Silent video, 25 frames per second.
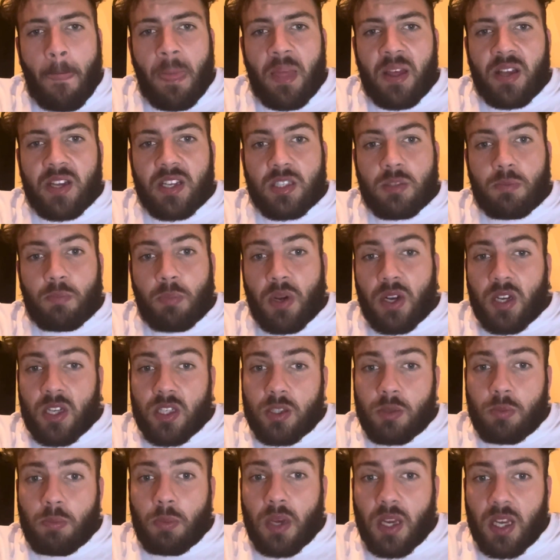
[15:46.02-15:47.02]
His
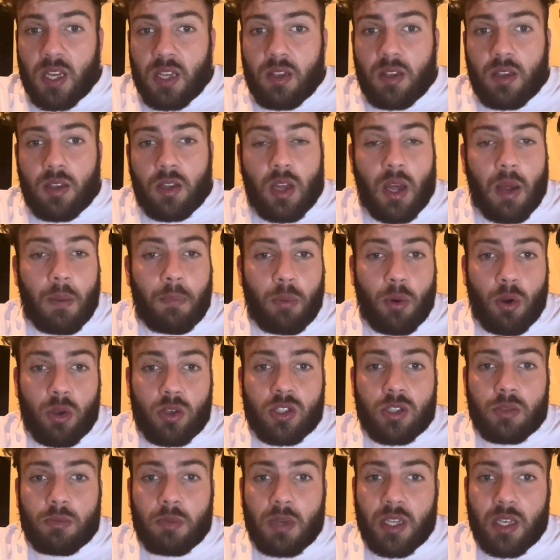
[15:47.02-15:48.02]
parents paid
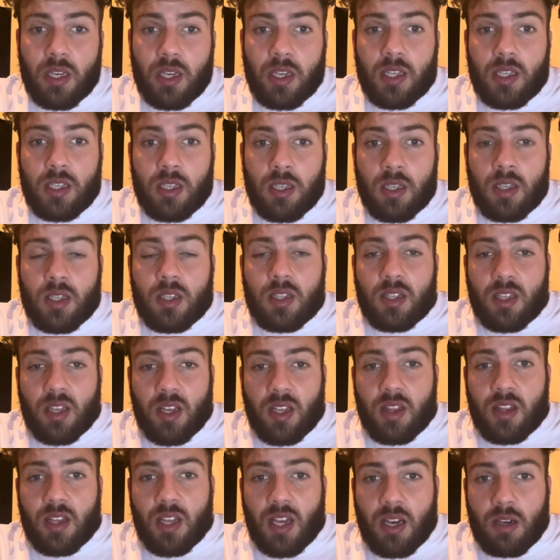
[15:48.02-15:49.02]
approximately
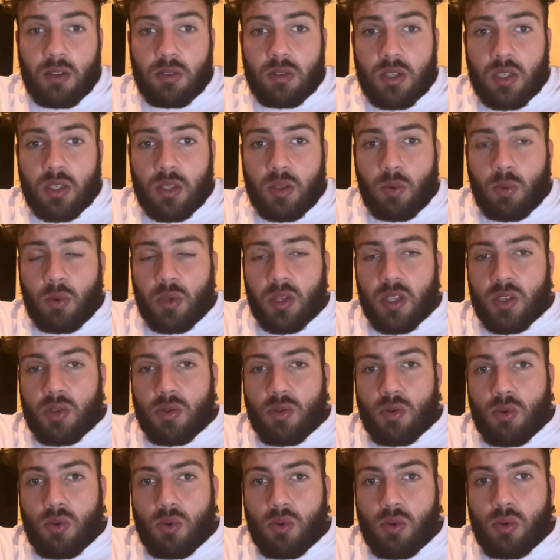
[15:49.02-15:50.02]
$10,000 with the
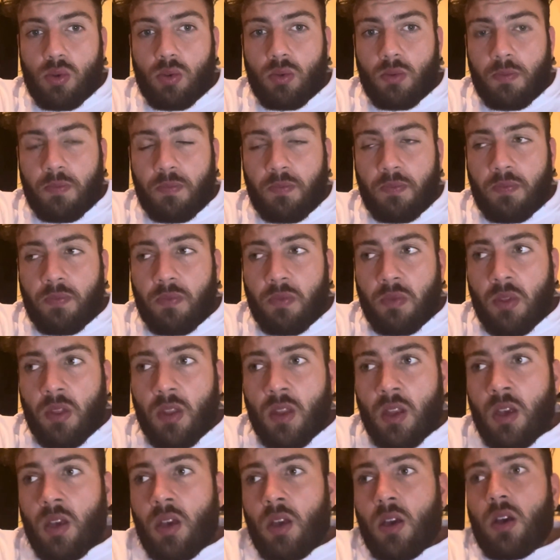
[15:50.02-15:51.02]
school.
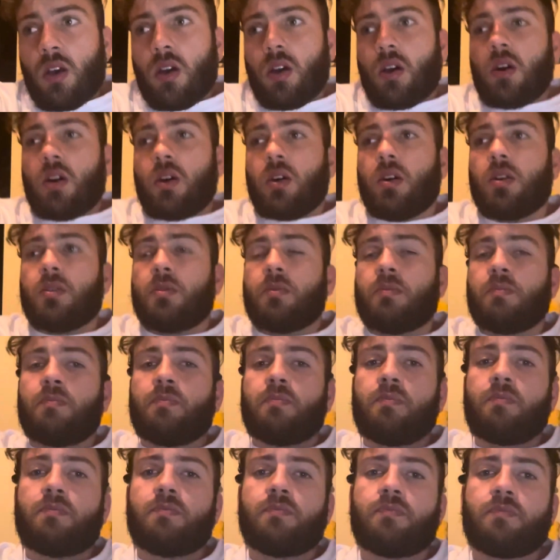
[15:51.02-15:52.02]
The
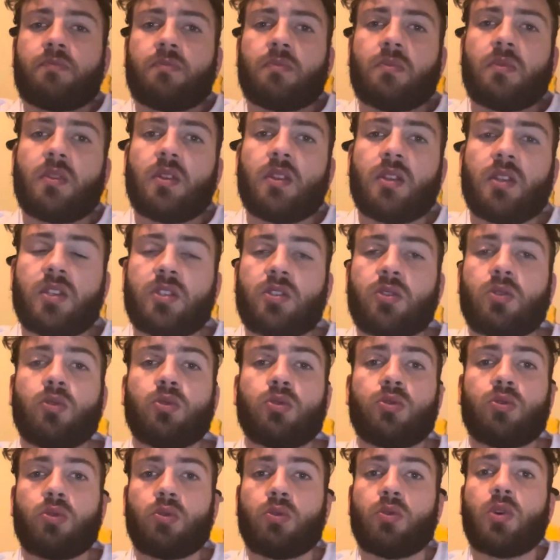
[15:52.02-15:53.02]
school
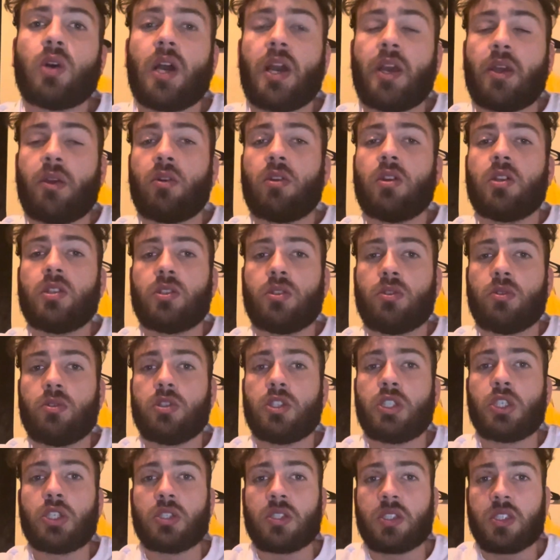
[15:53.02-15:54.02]
took annually to
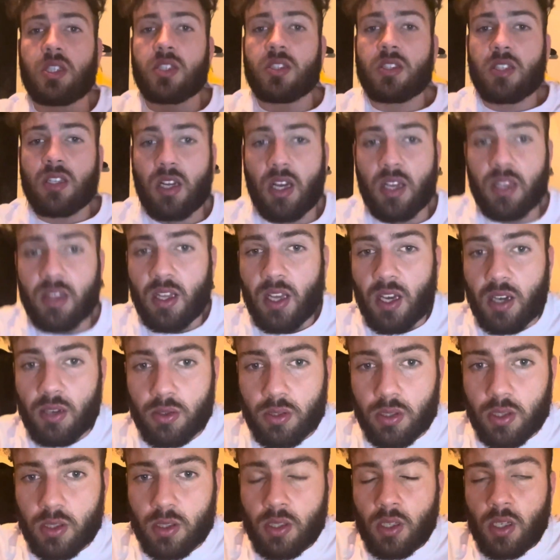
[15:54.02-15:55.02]

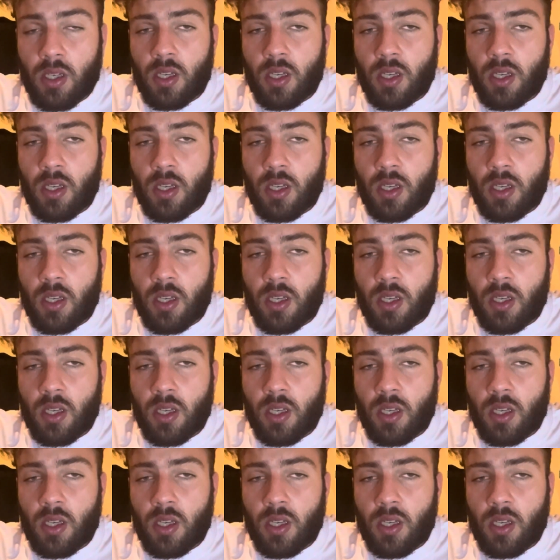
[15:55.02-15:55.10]
$69,000.